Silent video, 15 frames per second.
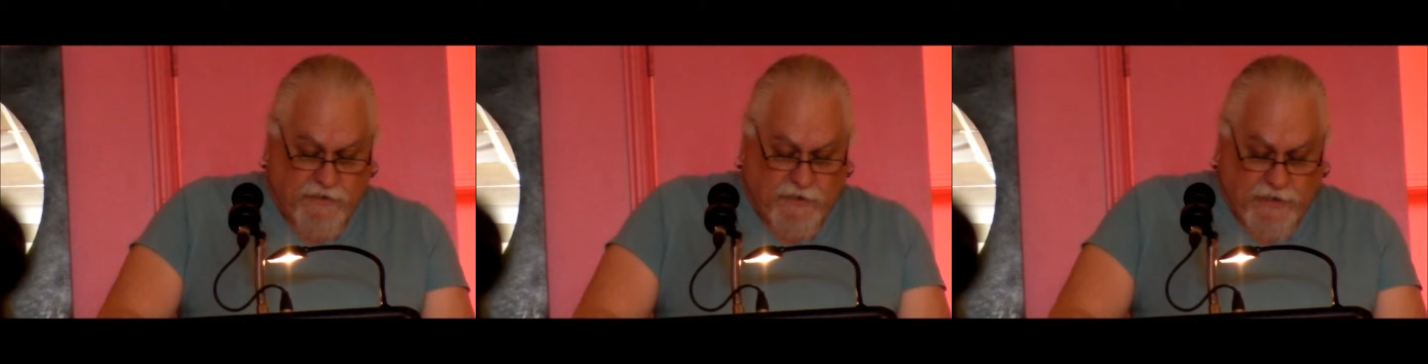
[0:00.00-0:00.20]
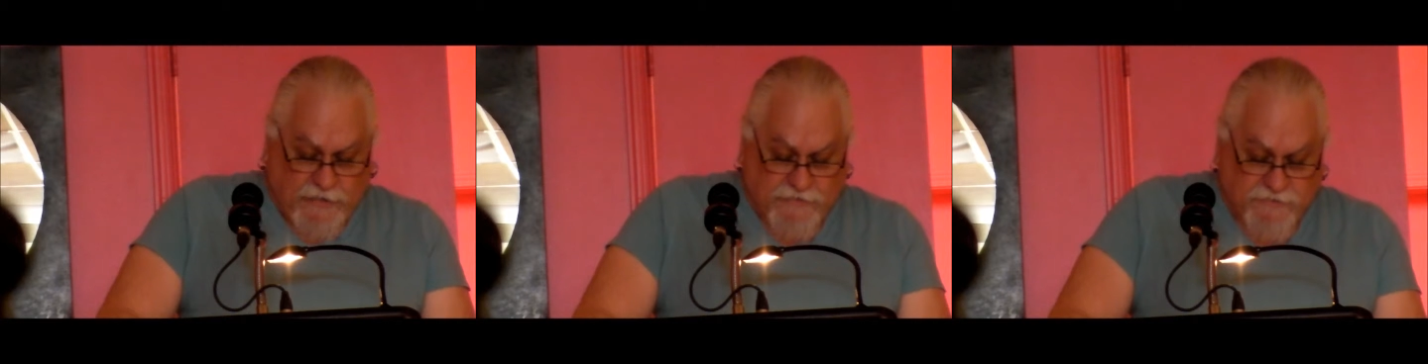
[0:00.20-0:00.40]

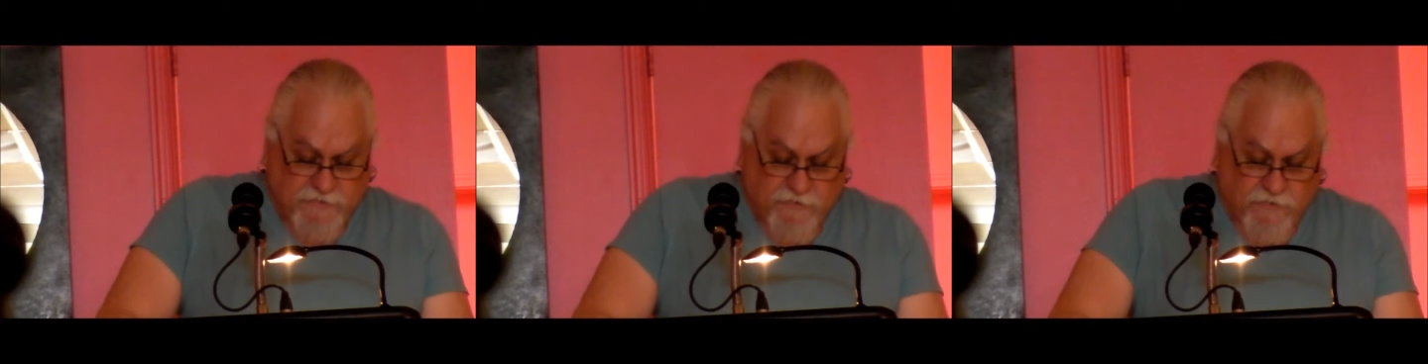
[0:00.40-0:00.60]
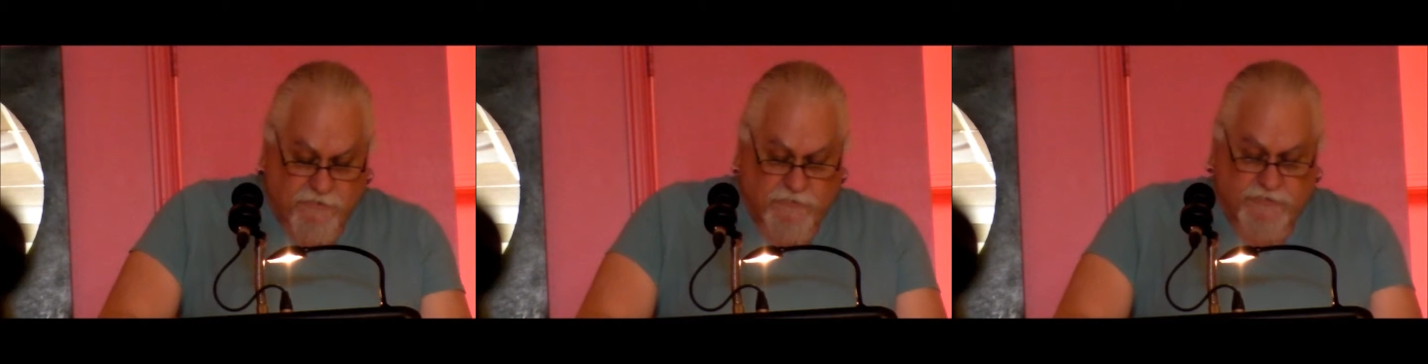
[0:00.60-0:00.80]
as
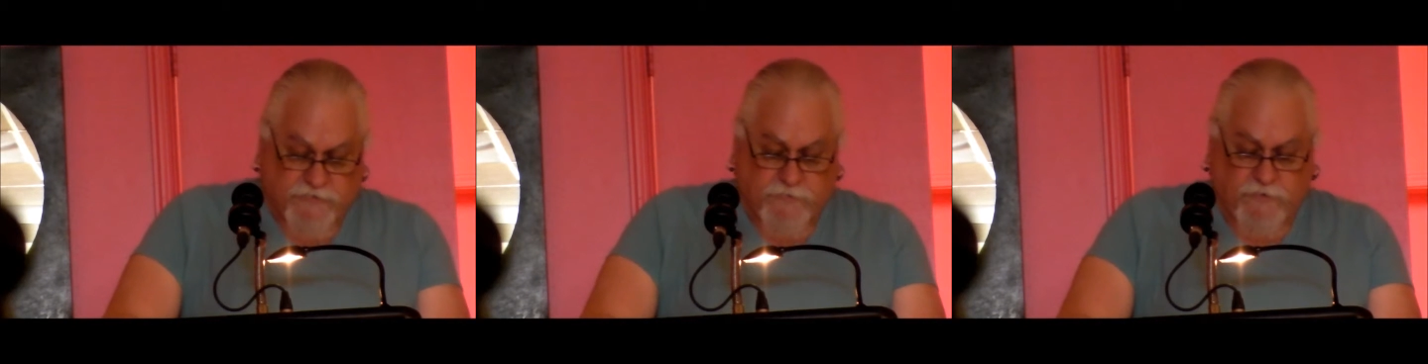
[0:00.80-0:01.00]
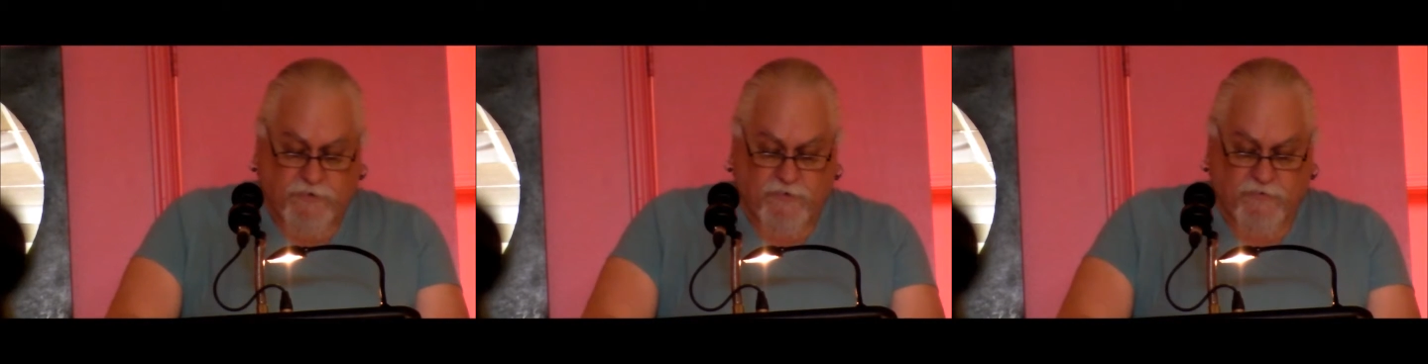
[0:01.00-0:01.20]
though we
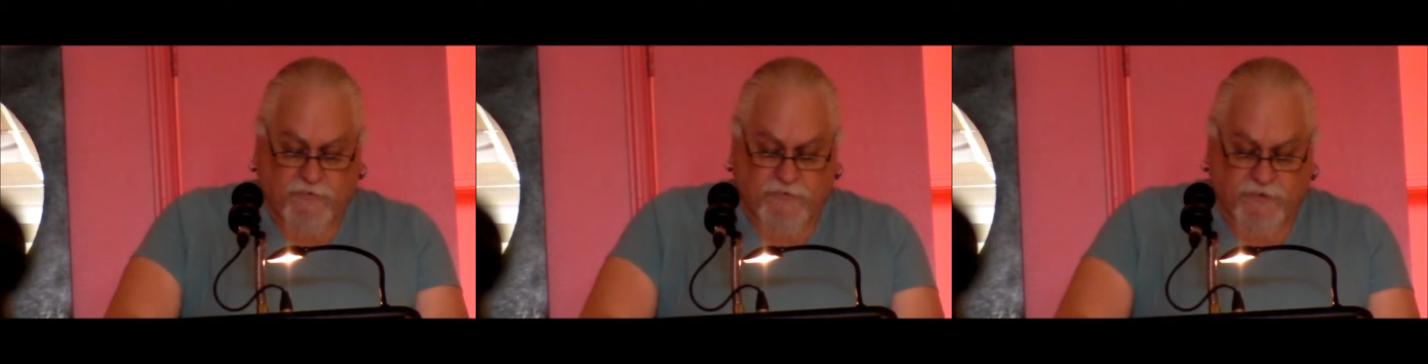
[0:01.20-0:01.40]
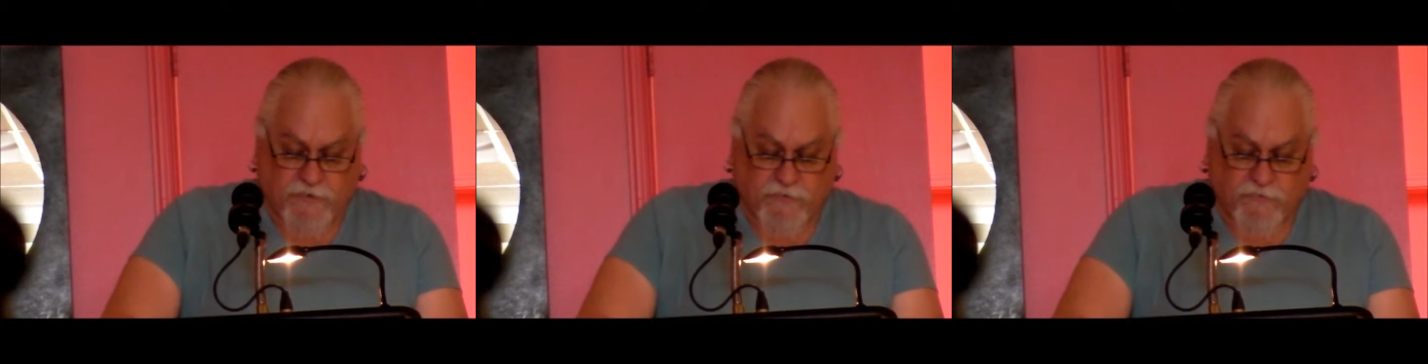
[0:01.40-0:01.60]
spoke
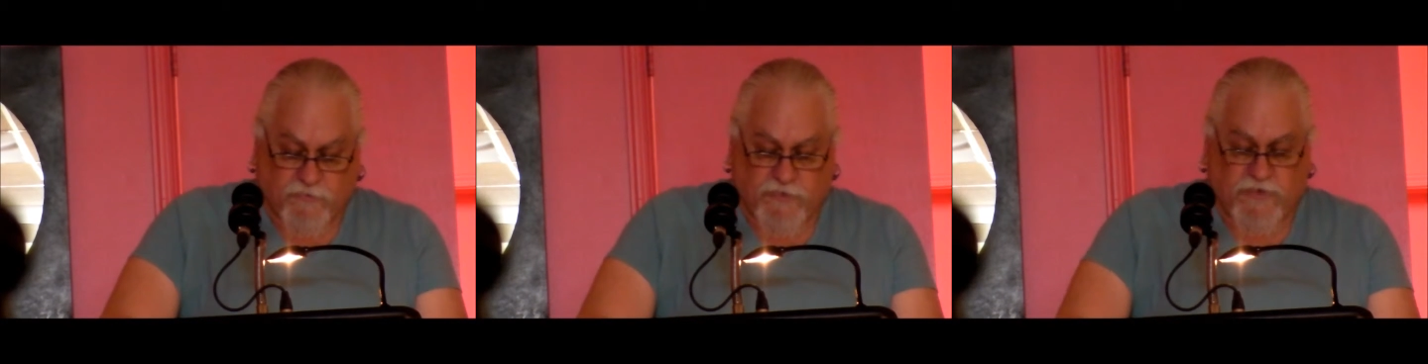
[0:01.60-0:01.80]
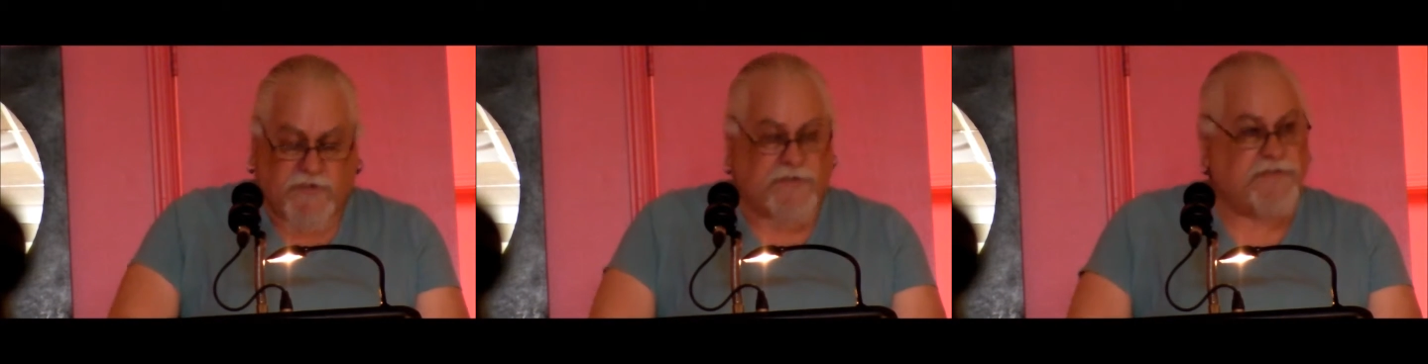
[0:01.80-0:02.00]
without
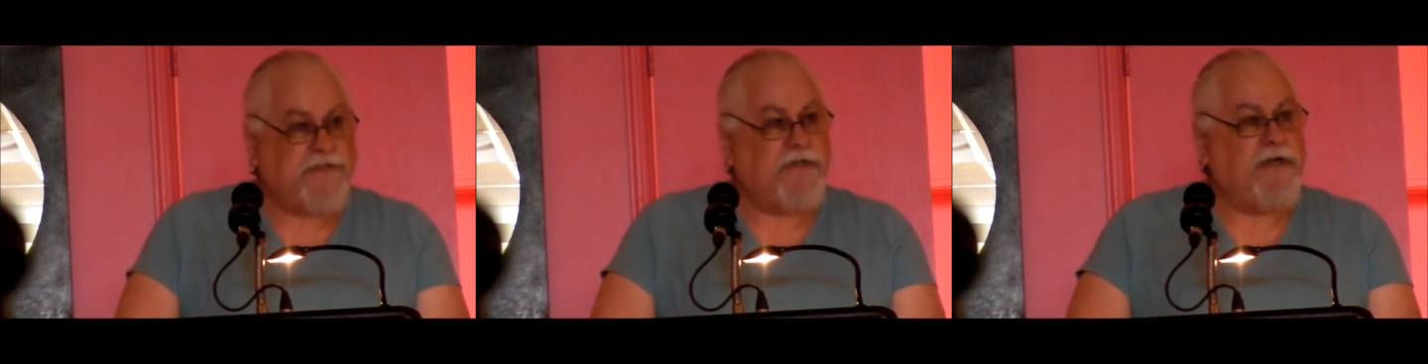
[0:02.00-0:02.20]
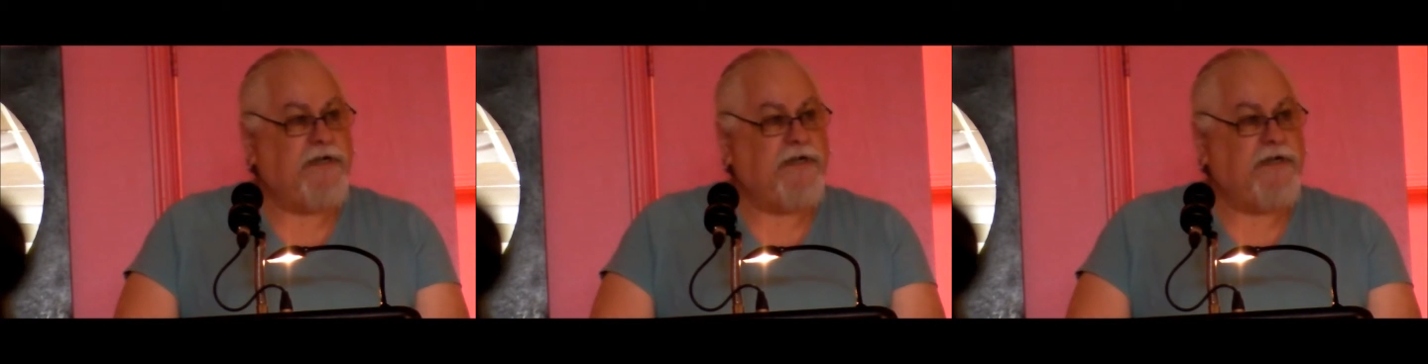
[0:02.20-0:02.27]
words and